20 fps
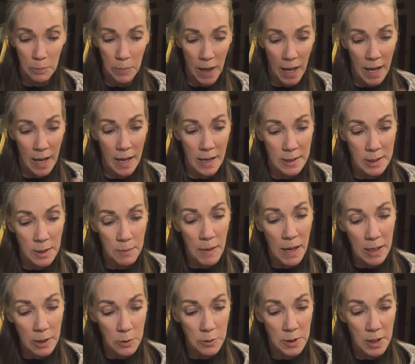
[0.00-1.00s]
And
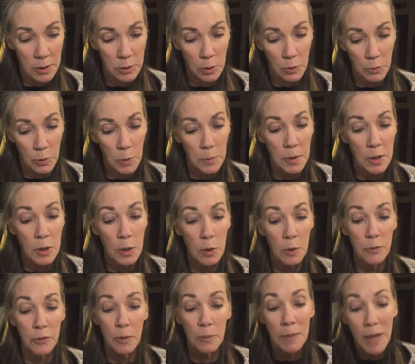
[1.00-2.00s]
tomatoes get their ruby hue
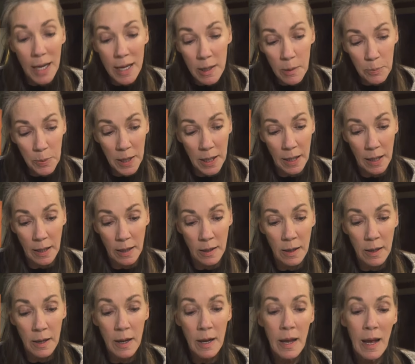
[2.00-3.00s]
from lycopene,
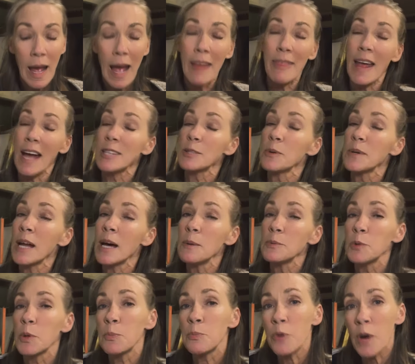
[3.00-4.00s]
and that's what helps
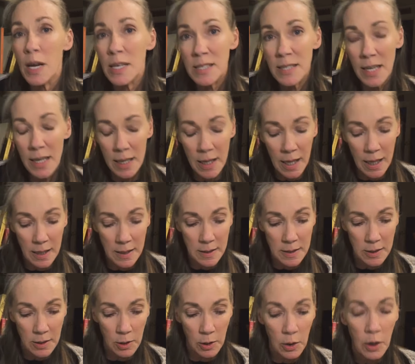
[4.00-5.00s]
with prostate
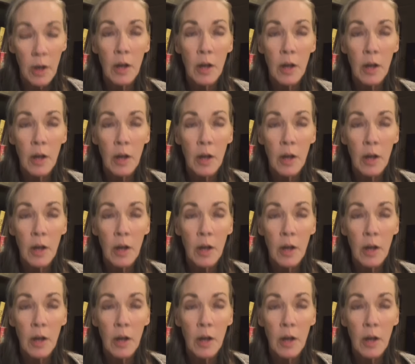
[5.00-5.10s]
cancer.